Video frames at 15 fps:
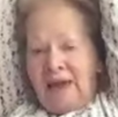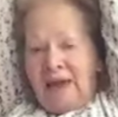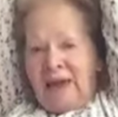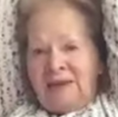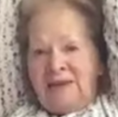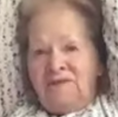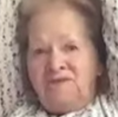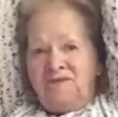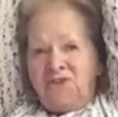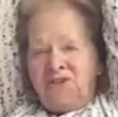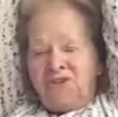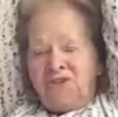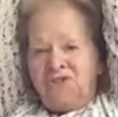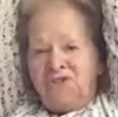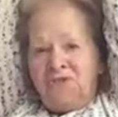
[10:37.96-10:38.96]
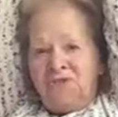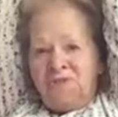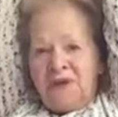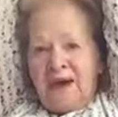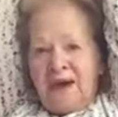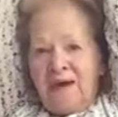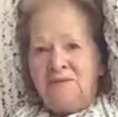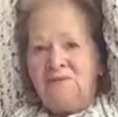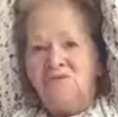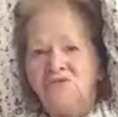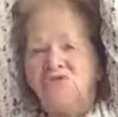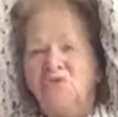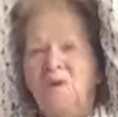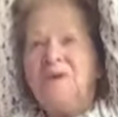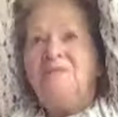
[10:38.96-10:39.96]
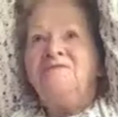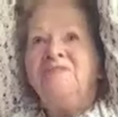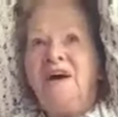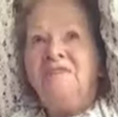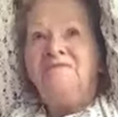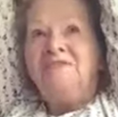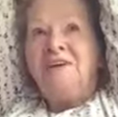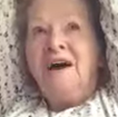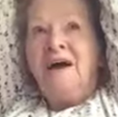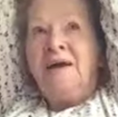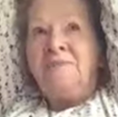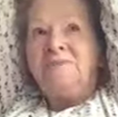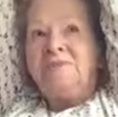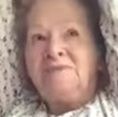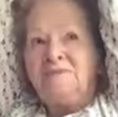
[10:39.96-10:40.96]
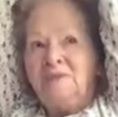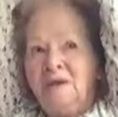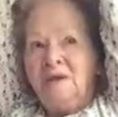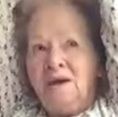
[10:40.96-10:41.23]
And if you can do that 25 times,